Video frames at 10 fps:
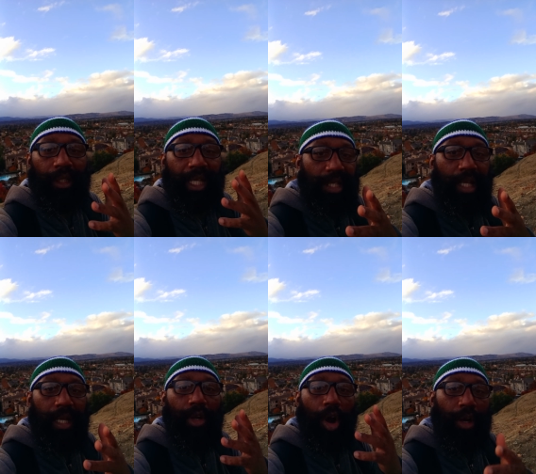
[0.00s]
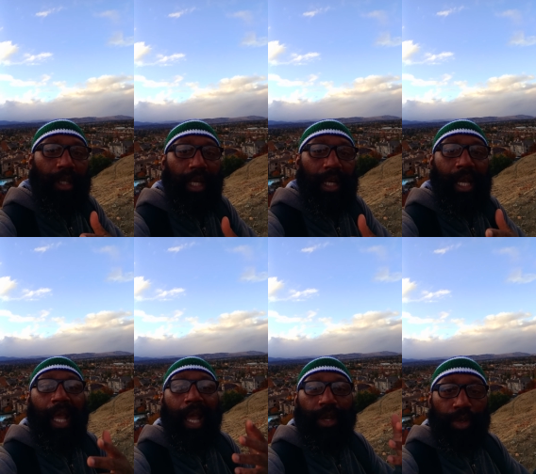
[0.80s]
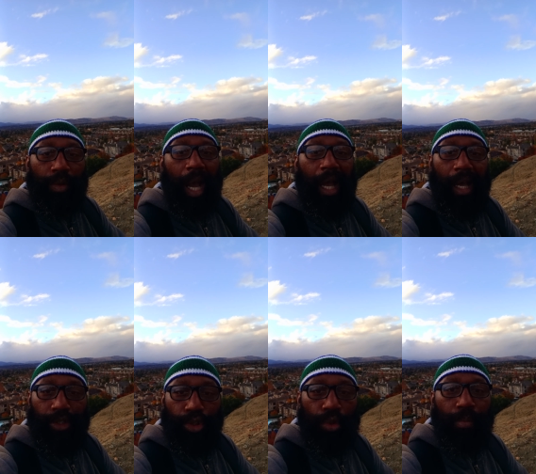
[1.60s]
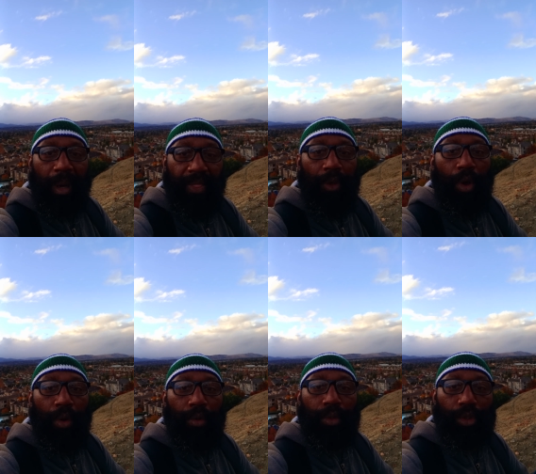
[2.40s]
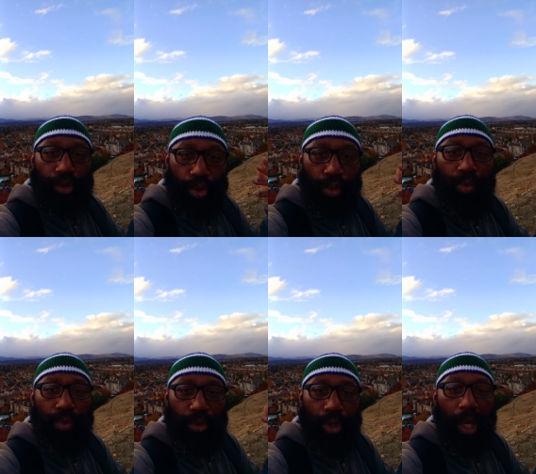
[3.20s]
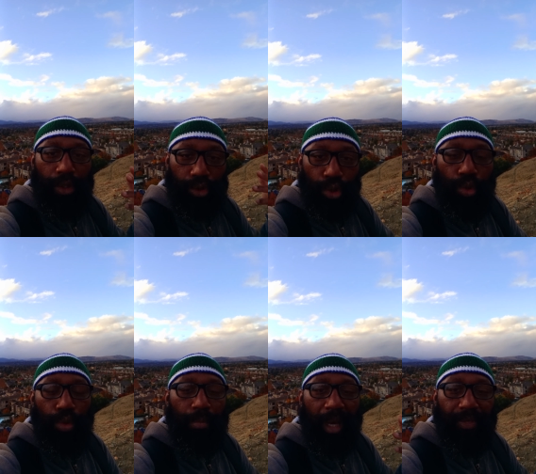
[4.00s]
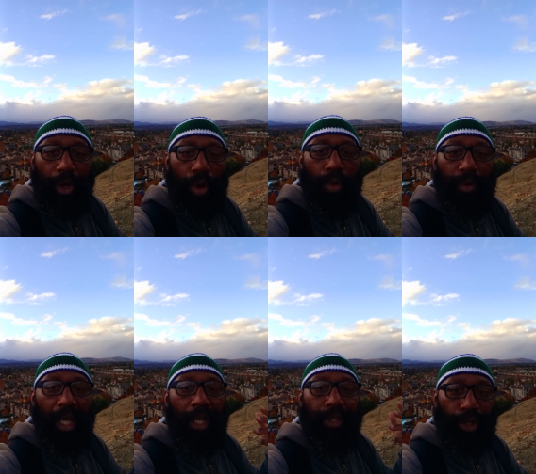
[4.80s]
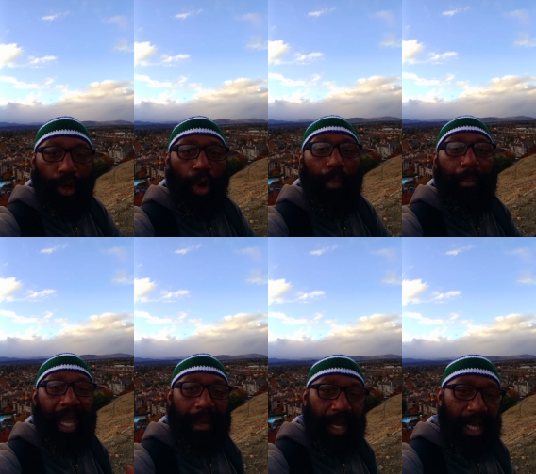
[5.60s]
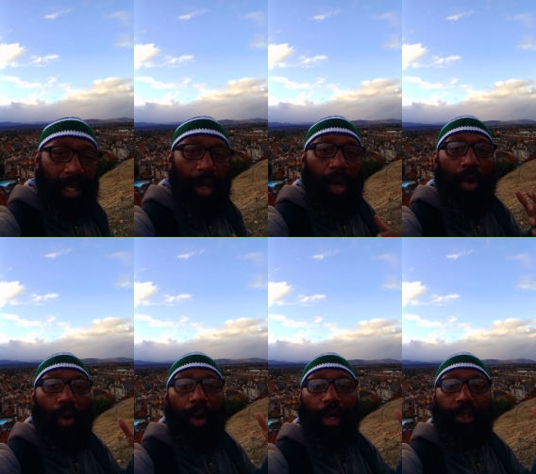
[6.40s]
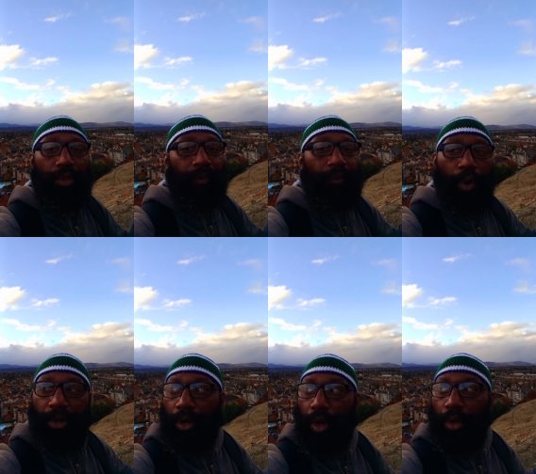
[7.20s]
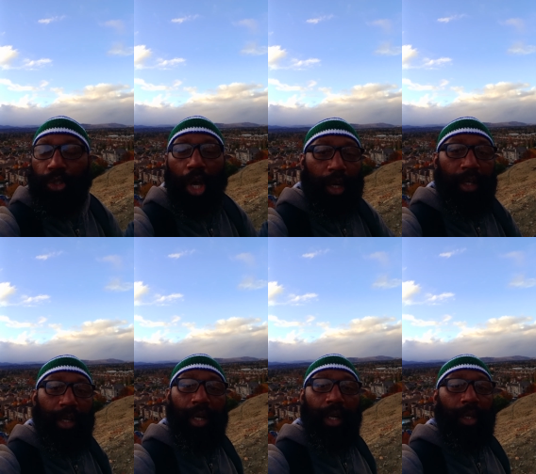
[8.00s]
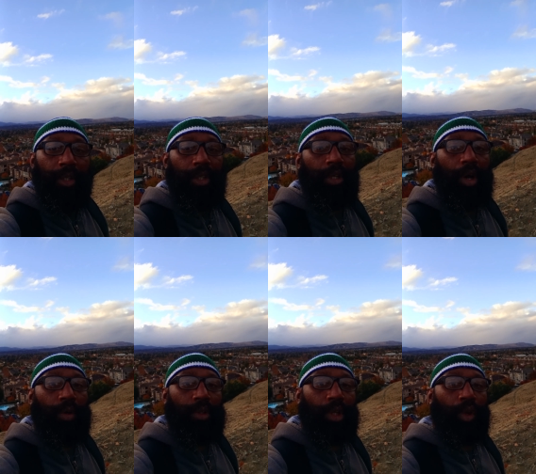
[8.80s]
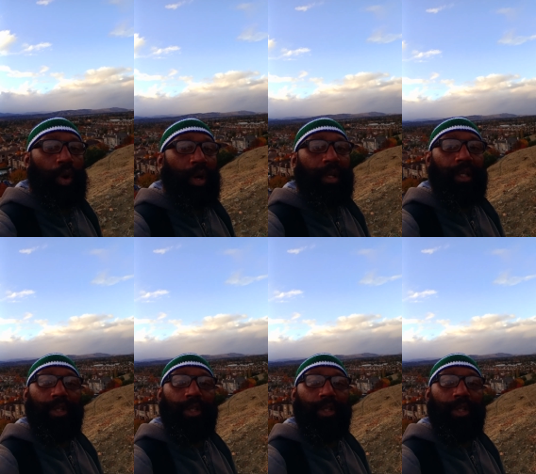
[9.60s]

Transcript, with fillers: listen and hearken, and you got a two month old new, a two month old year old baby or four year old daughter. You know, the Lord,